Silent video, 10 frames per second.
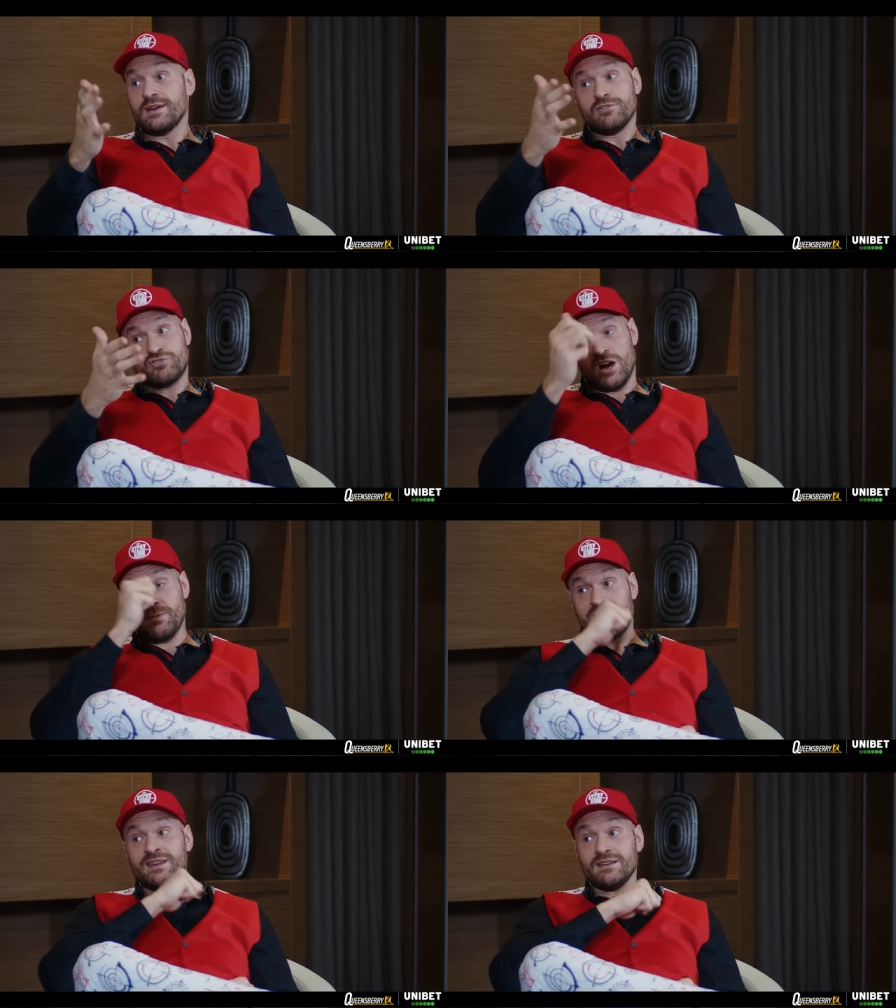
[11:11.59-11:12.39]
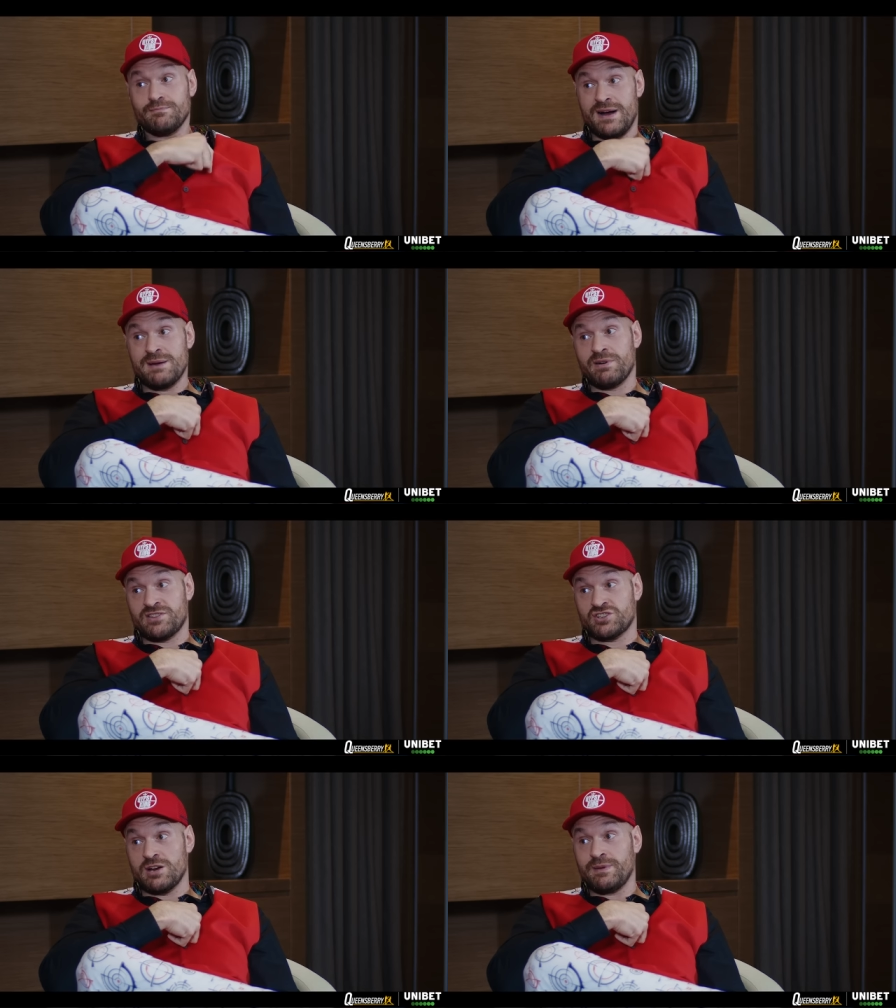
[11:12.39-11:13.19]
Tommy, my brother
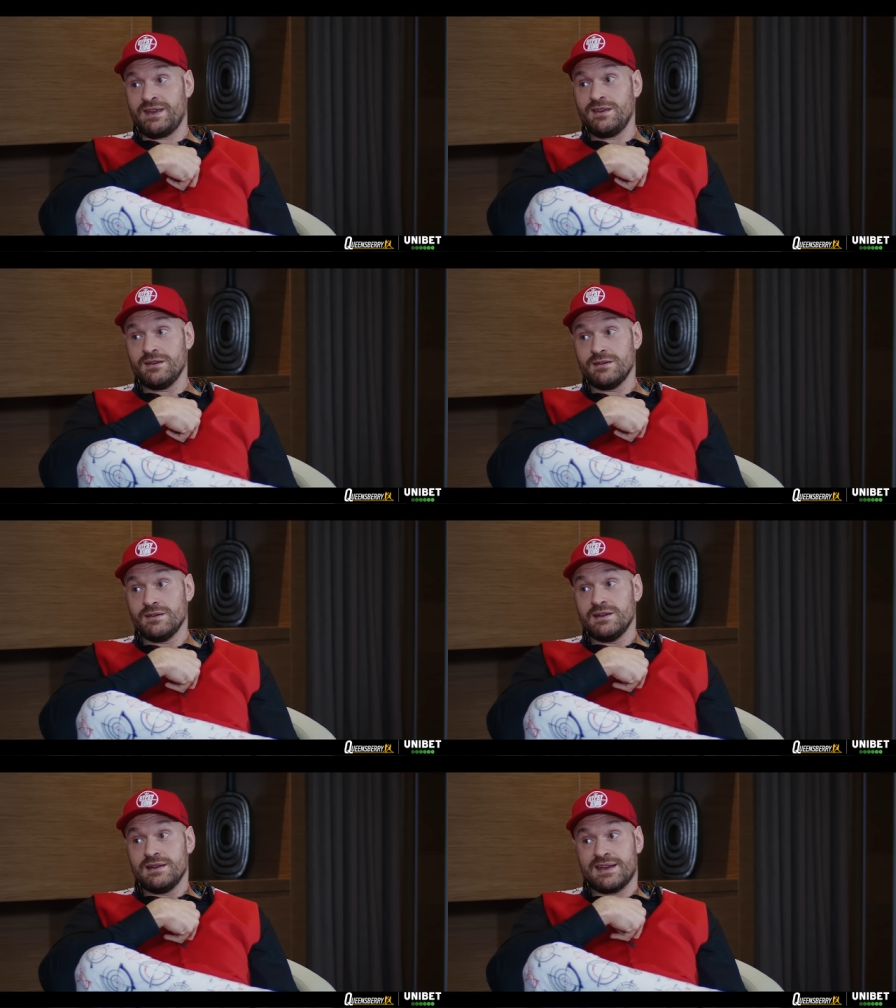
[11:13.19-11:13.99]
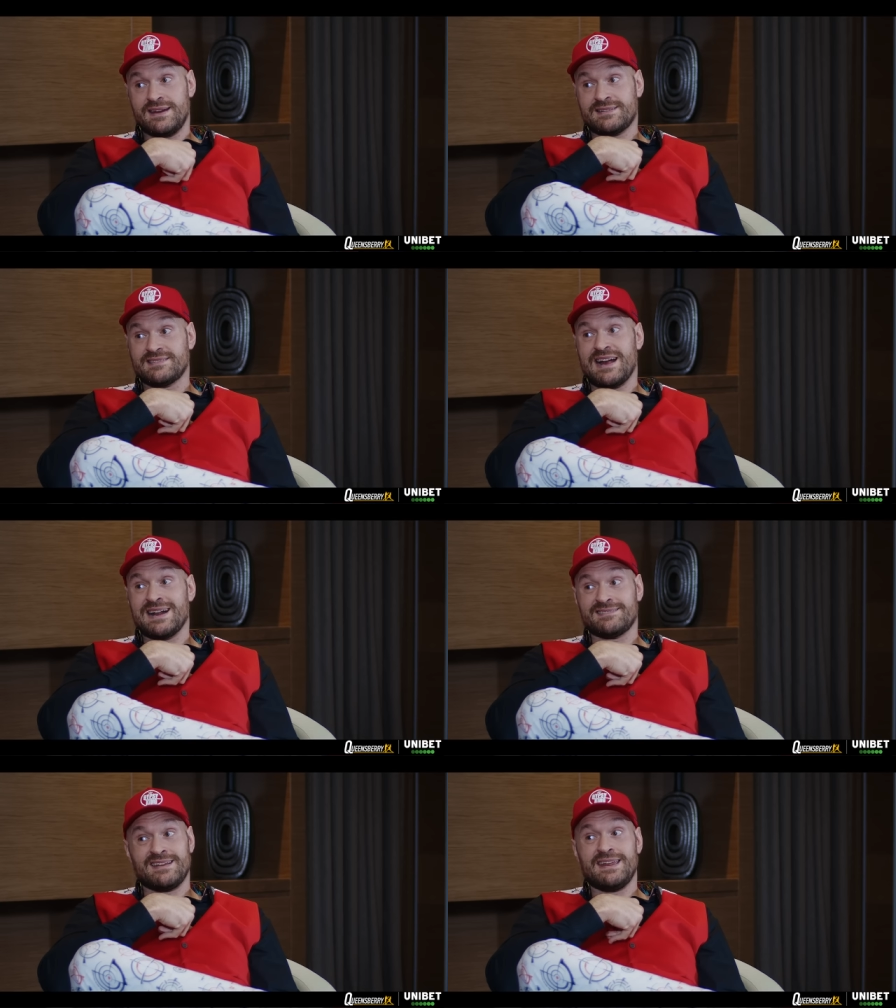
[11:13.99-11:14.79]
Tommy, mm-hmm. can hit as hard
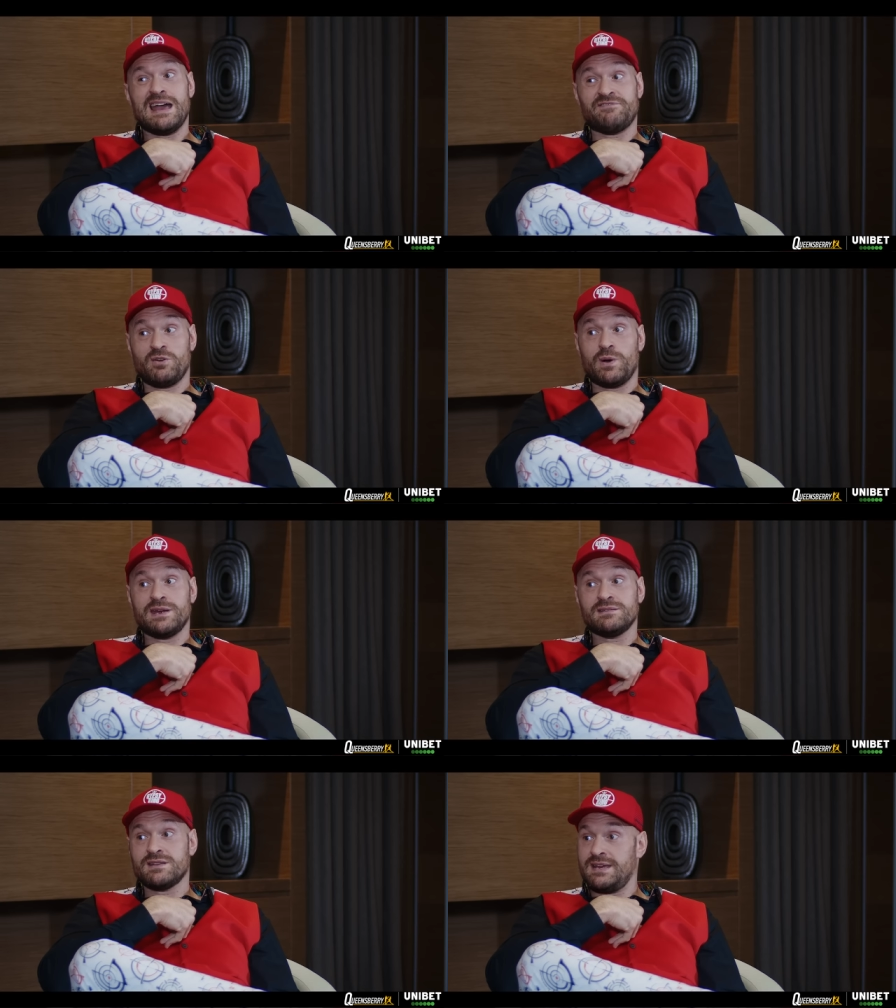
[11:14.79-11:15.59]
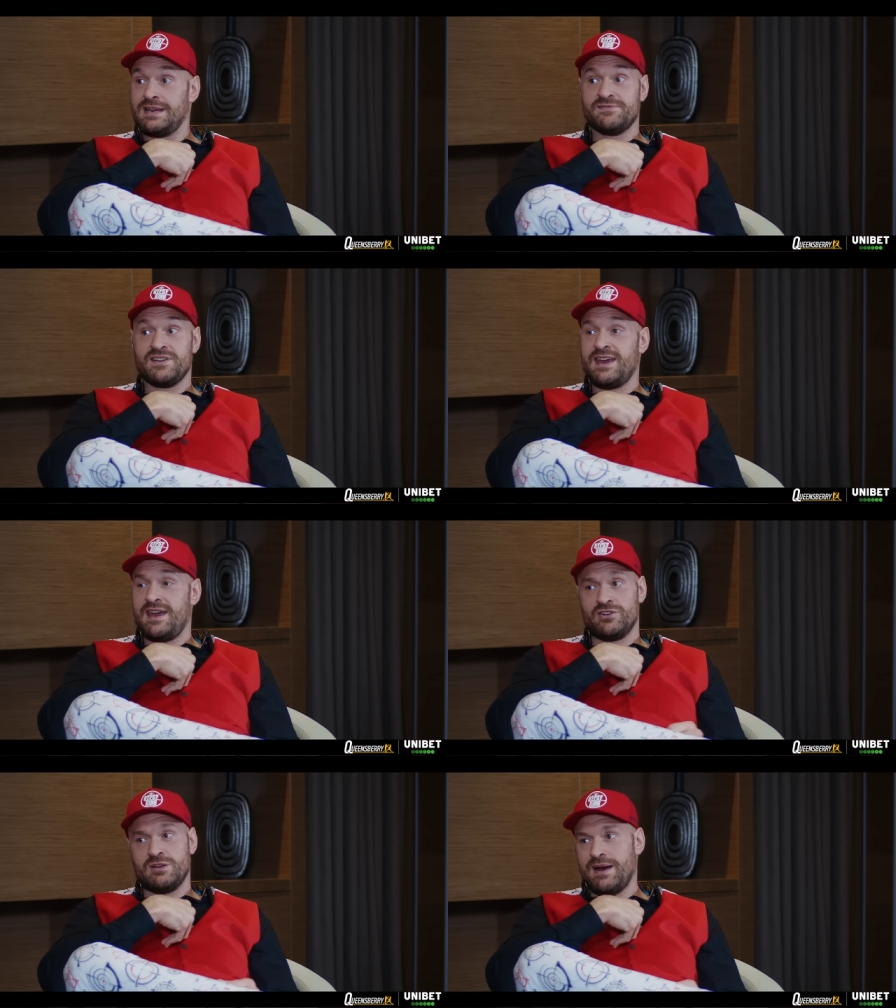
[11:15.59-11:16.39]
as any heavyweight that you'll ever hit
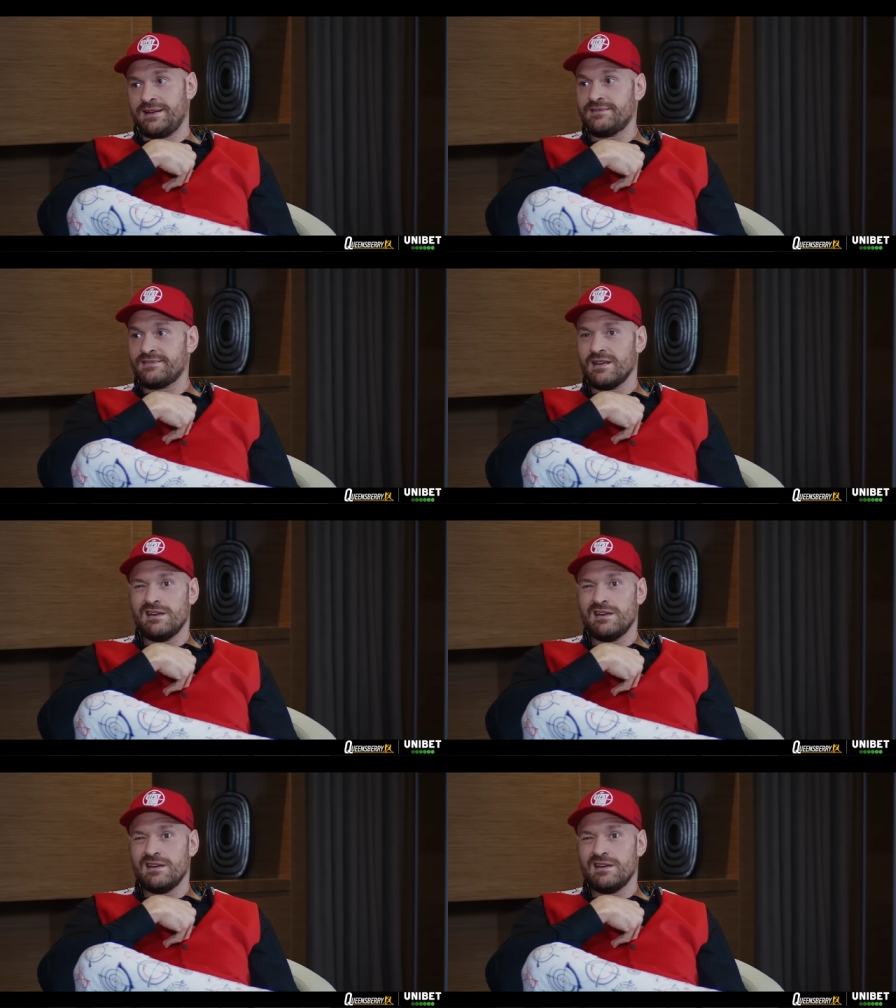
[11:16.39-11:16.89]
on the pads.